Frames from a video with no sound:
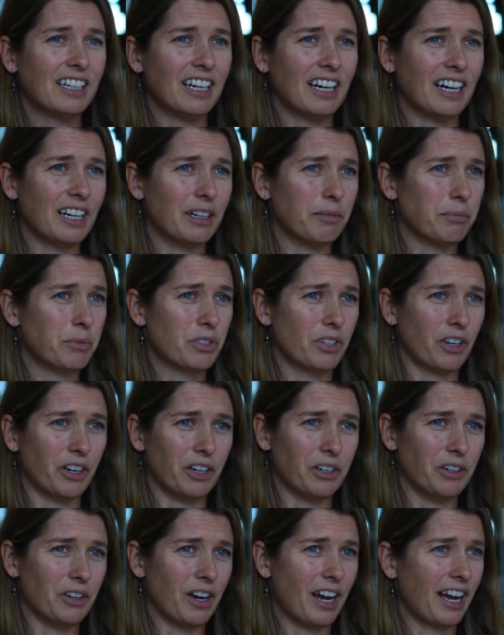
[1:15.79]
Um,
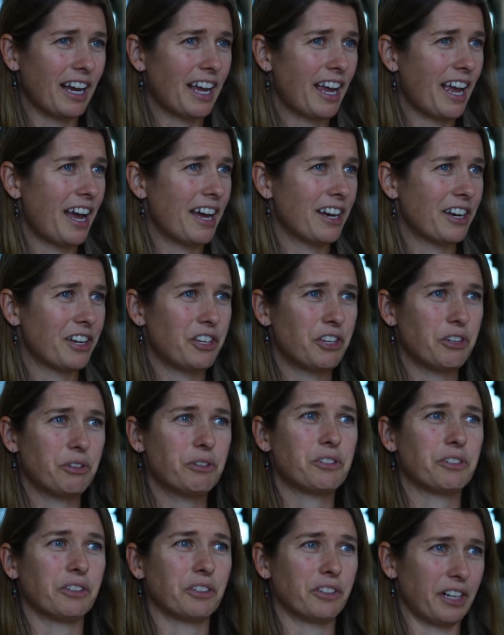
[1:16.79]
so I had a
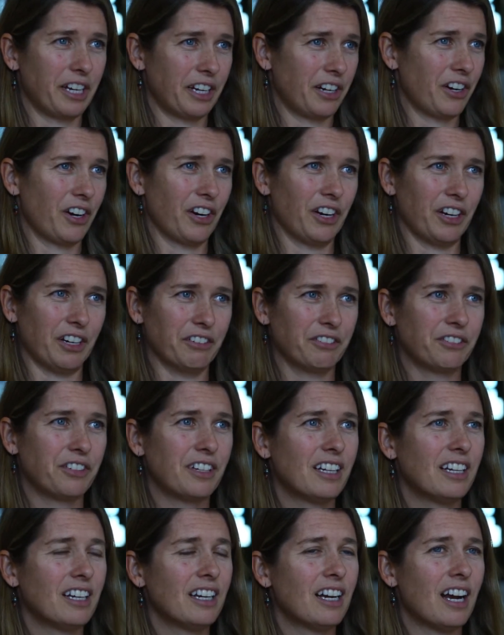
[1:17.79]
huge learning curve.
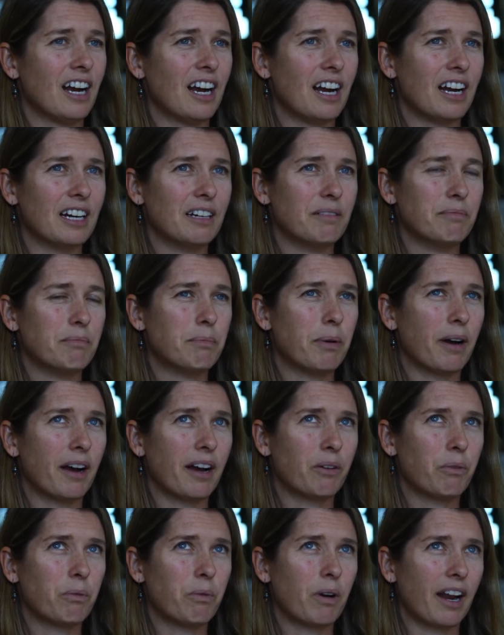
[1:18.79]
Um,
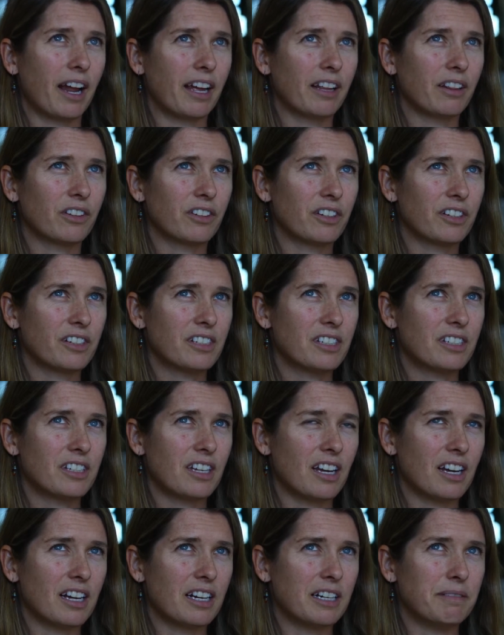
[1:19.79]
but what I learned
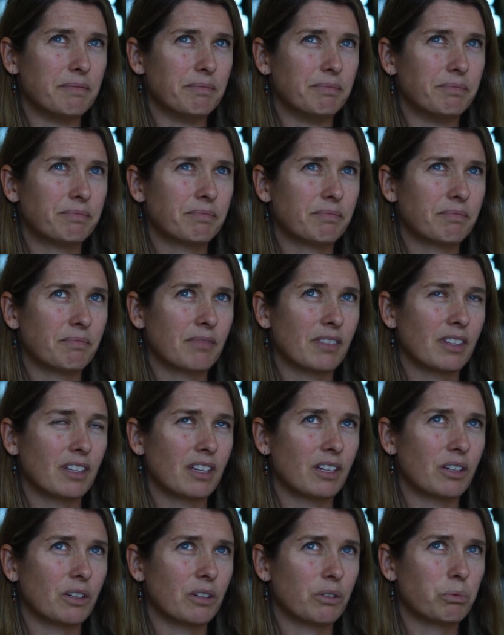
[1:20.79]
um,
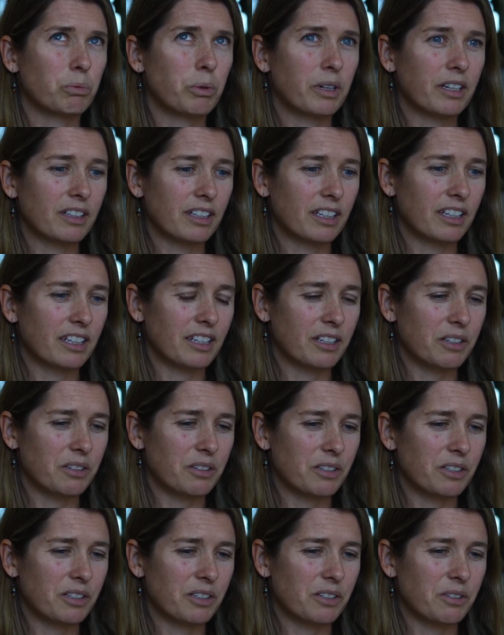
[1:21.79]
really
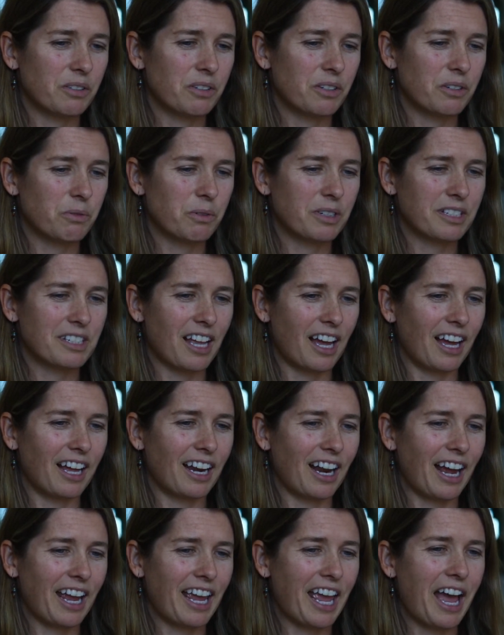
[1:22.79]
was that
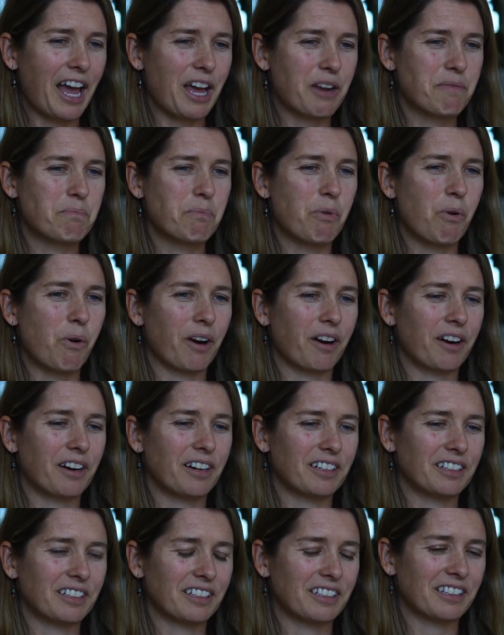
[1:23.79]
I had more,
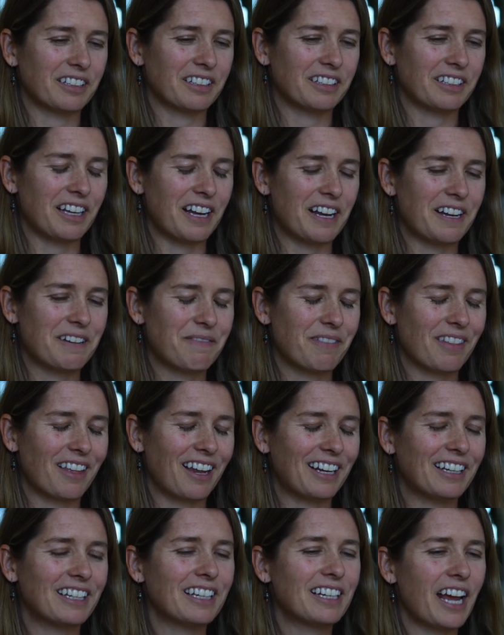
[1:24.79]
uh, that
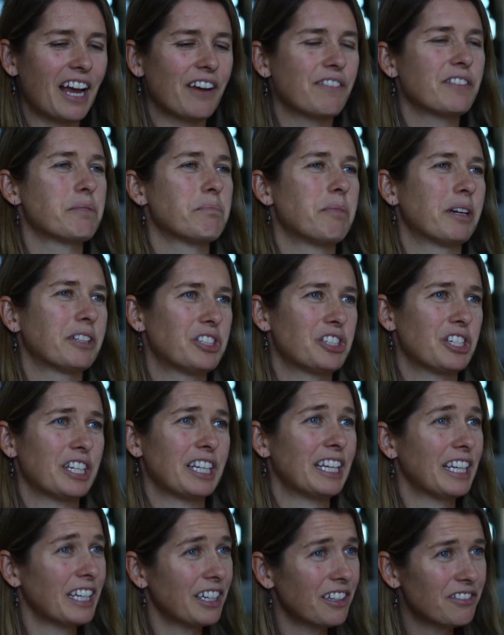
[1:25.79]
I didn't have as much to
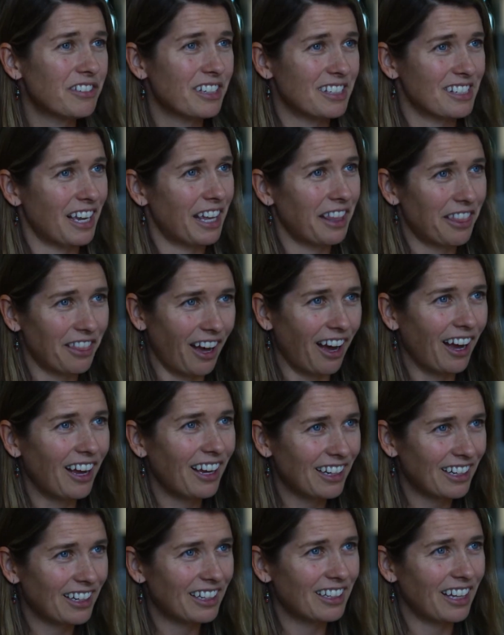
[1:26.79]
give as I
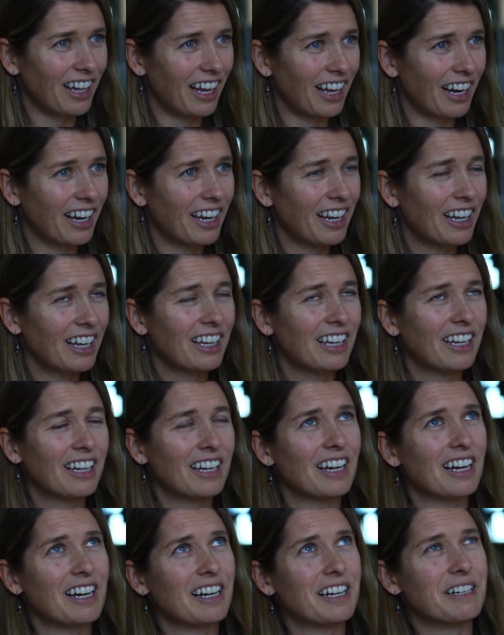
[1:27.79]
thought, and that,
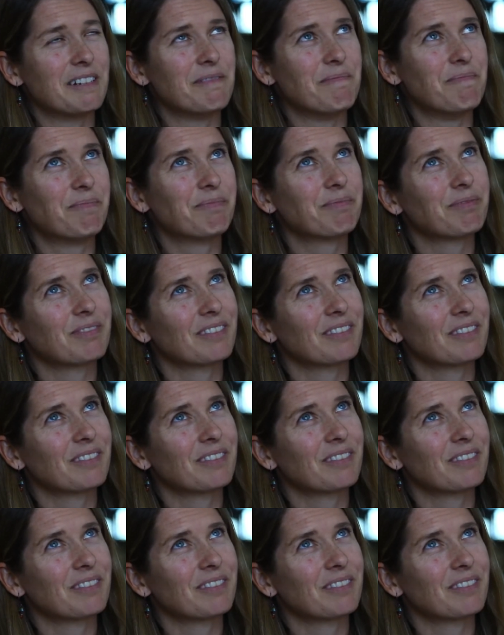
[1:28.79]
um,